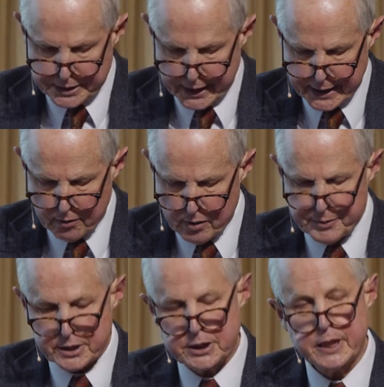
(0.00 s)
the secular
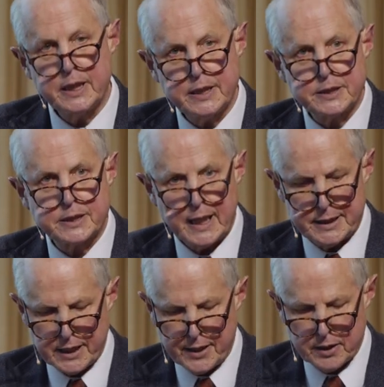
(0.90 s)
image is,
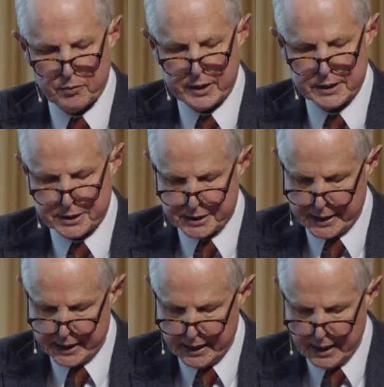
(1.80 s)
as I think we can
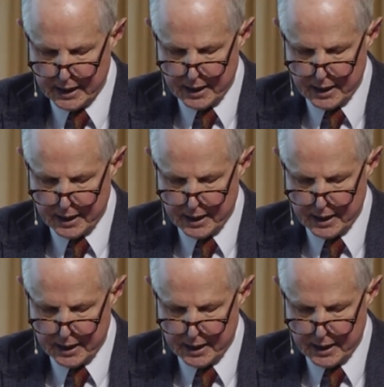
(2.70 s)
see,